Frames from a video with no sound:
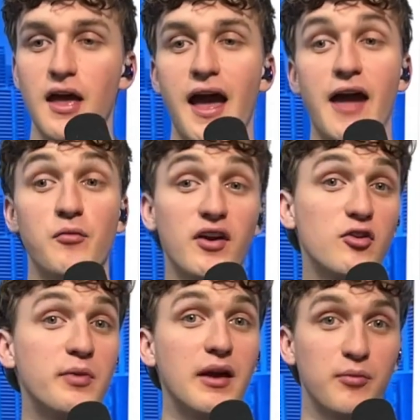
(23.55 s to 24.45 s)
And what is
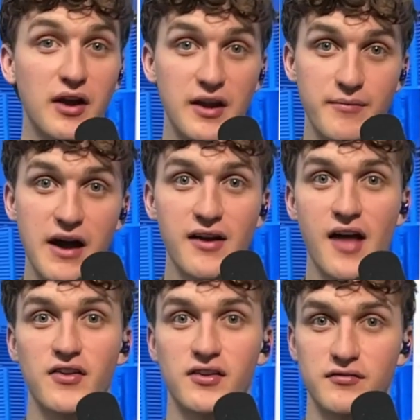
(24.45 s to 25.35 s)
being prayed about at
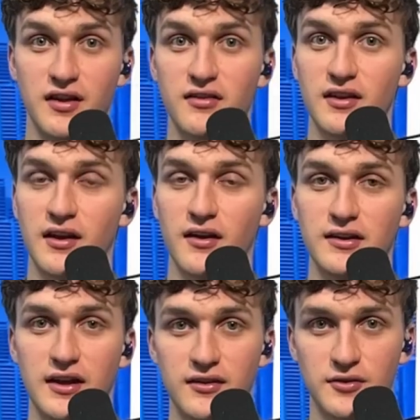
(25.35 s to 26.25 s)
this event that Kari
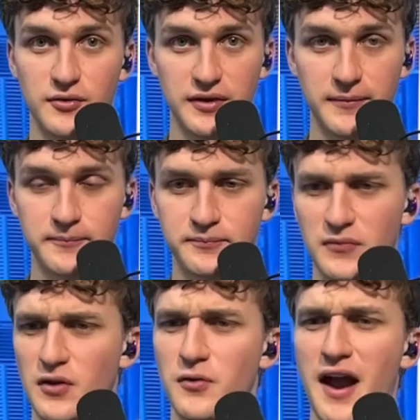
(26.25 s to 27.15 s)
Lake is holding,
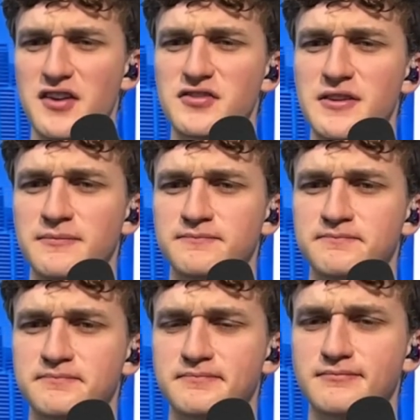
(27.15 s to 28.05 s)
or actually,
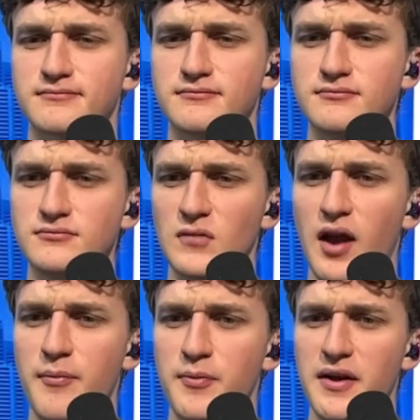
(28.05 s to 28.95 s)

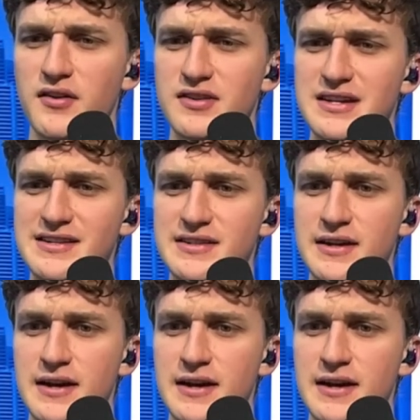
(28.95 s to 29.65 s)
I prepared this